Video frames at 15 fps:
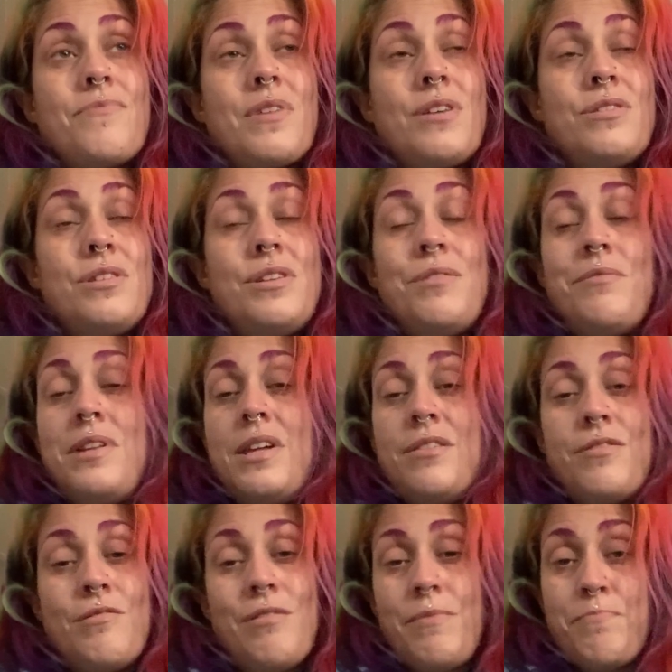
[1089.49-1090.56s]
I don't know, any
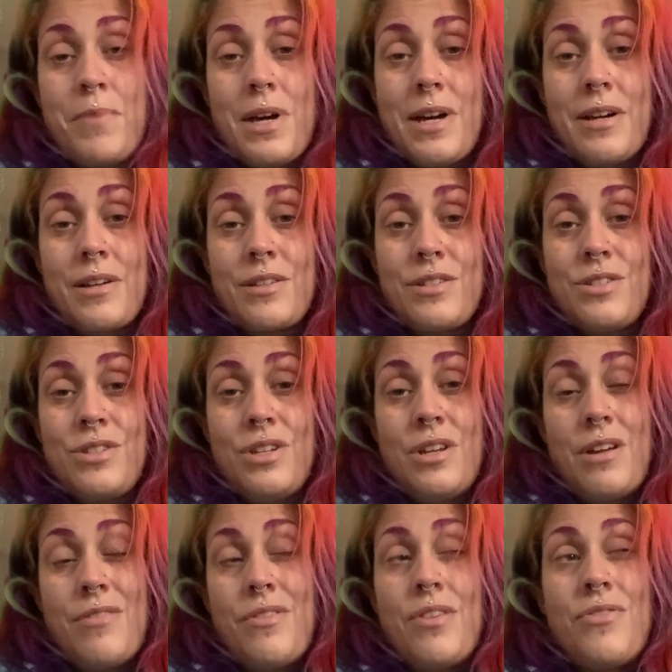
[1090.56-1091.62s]
other impacts, and
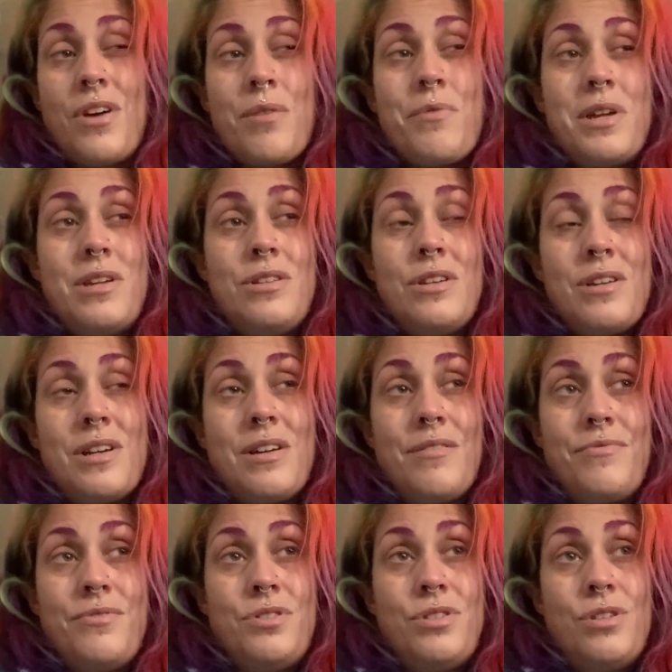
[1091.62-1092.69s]
then that way you don't
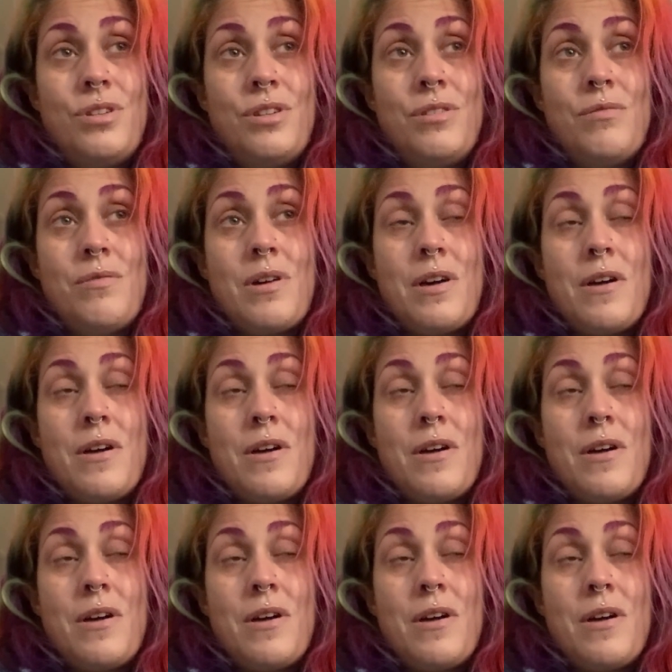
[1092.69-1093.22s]
have to